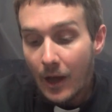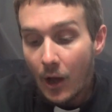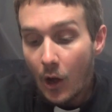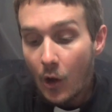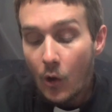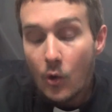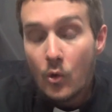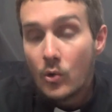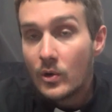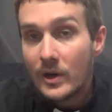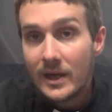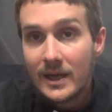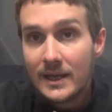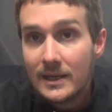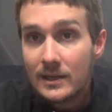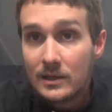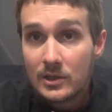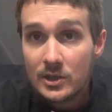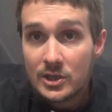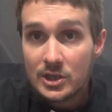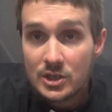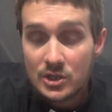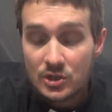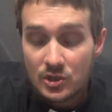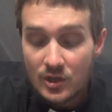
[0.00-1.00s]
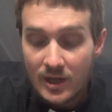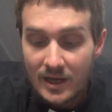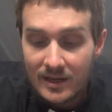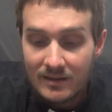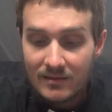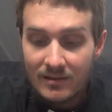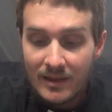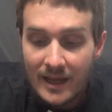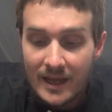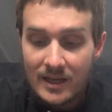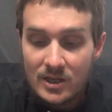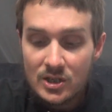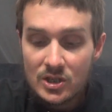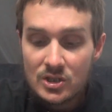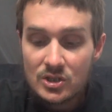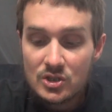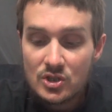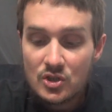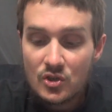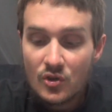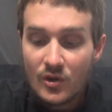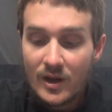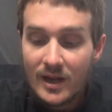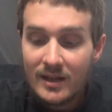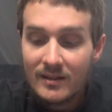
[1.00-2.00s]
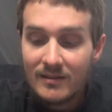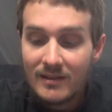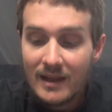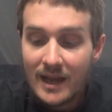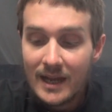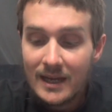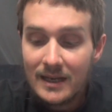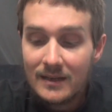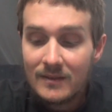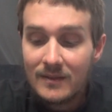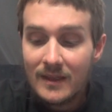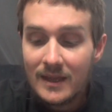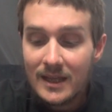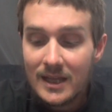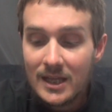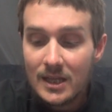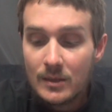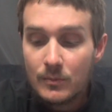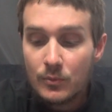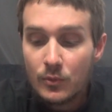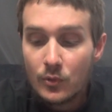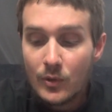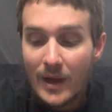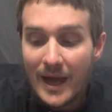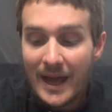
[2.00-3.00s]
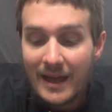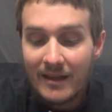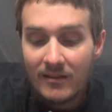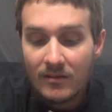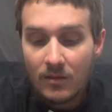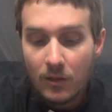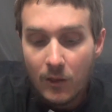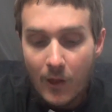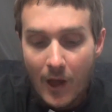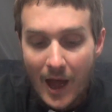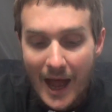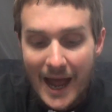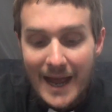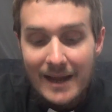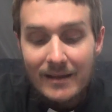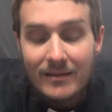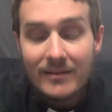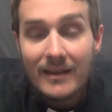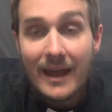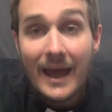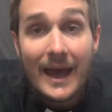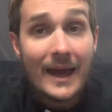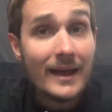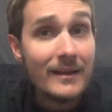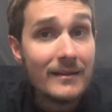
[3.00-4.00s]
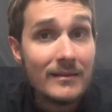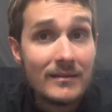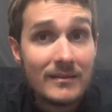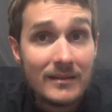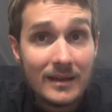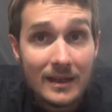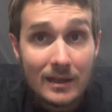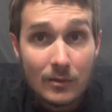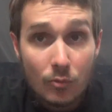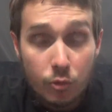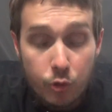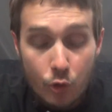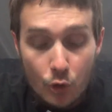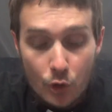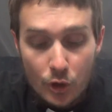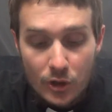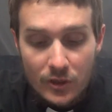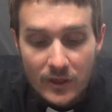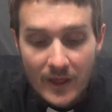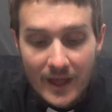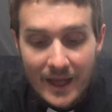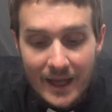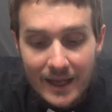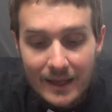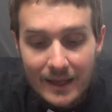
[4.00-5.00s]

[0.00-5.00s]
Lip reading: Old English translations translated the Hebrew as lice, as did Luther